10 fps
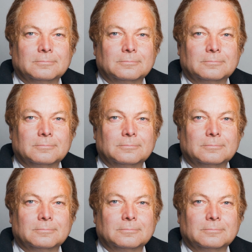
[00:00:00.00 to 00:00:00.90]

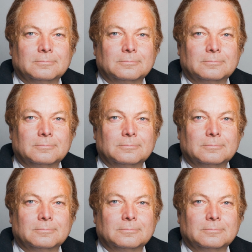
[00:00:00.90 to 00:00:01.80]

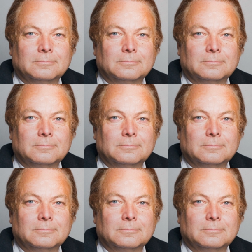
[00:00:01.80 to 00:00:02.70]

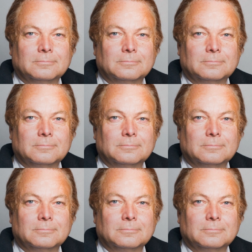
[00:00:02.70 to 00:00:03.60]

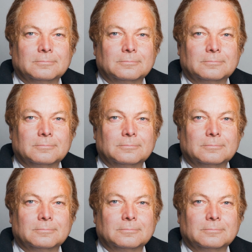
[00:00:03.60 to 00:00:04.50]

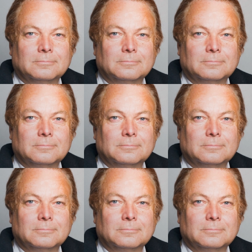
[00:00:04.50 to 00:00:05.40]

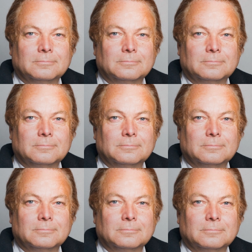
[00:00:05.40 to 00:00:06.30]

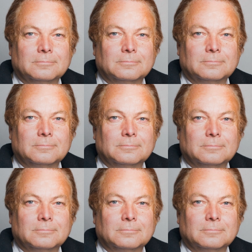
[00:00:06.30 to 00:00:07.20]
The face doesn't move, so there is nothing to read.